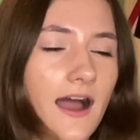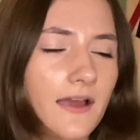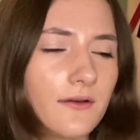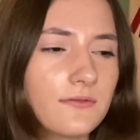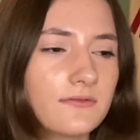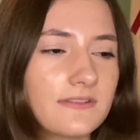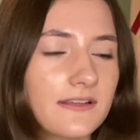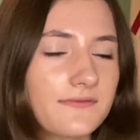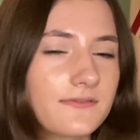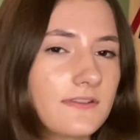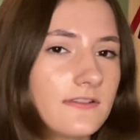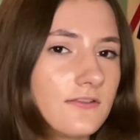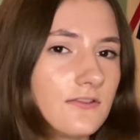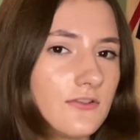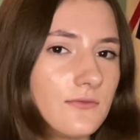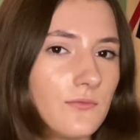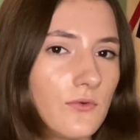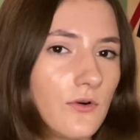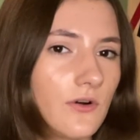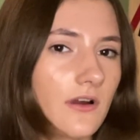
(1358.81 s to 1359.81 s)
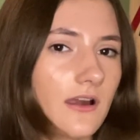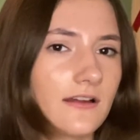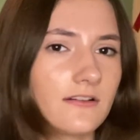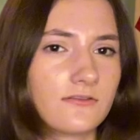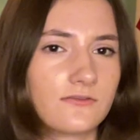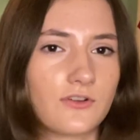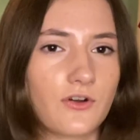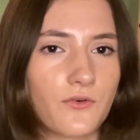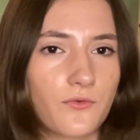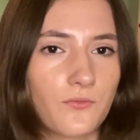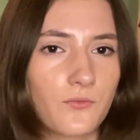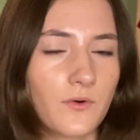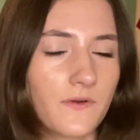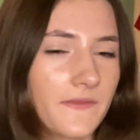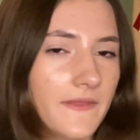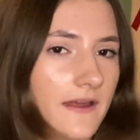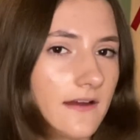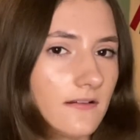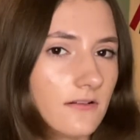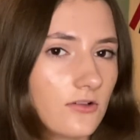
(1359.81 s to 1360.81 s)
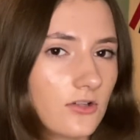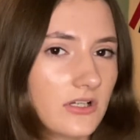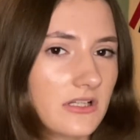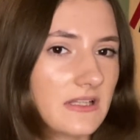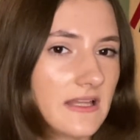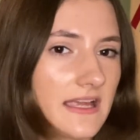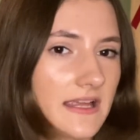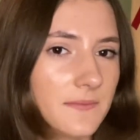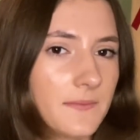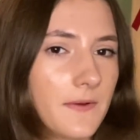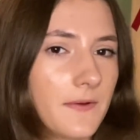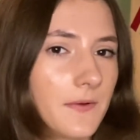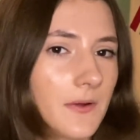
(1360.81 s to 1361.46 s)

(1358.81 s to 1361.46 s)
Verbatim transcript: I will definitely do more. I don't know what that'll look like.